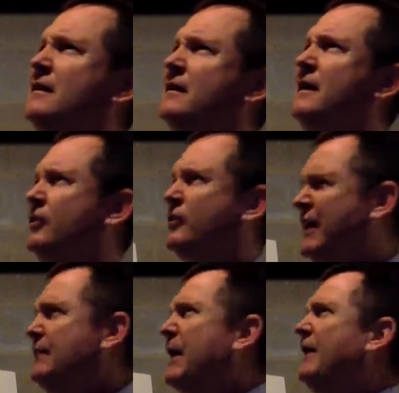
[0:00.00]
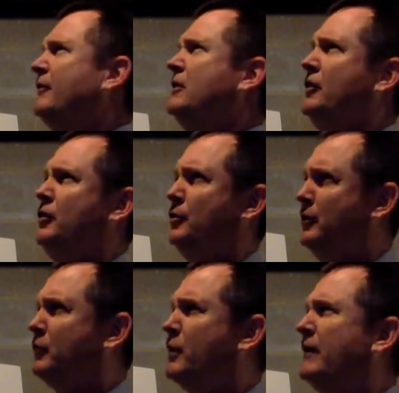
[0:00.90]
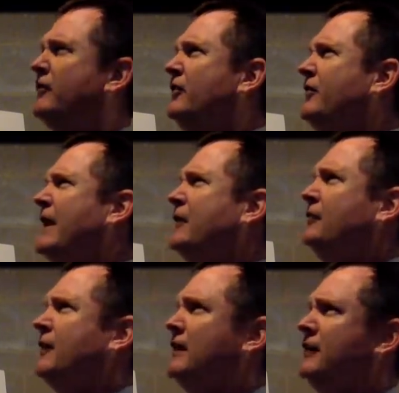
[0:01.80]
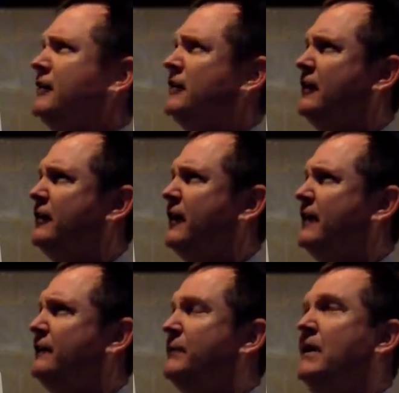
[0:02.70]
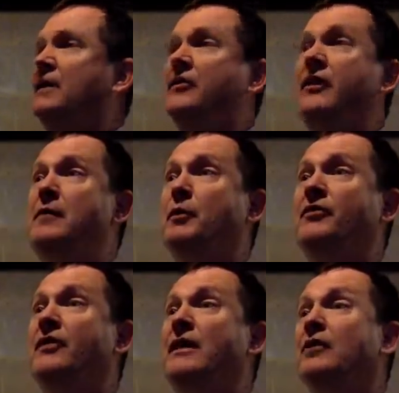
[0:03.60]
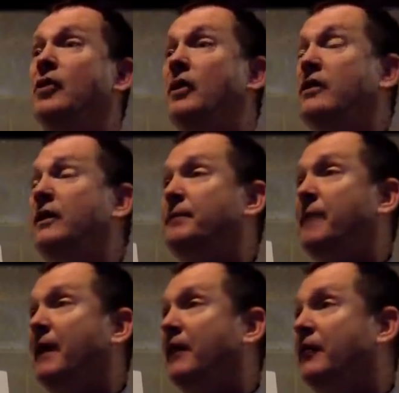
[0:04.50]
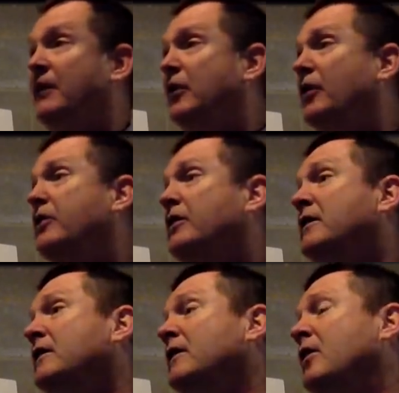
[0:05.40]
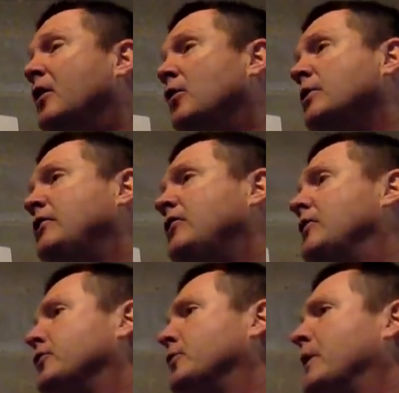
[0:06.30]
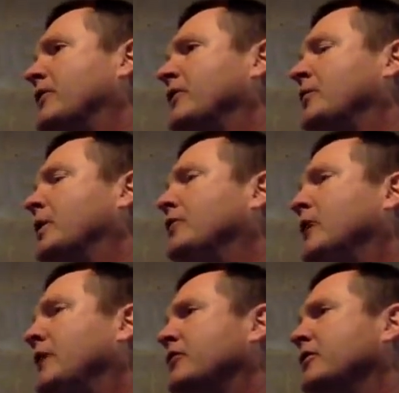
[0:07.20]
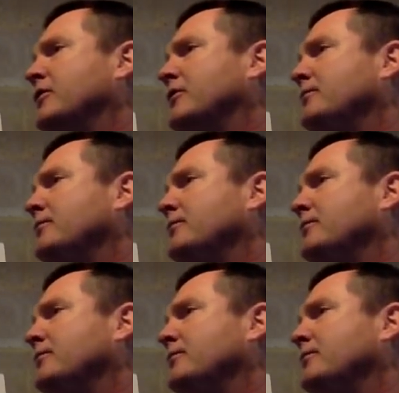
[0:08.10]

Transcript: it'll keep having new requests to satisfy as it does that. Same with CLOOK. CLOOK only serves requests in one direction.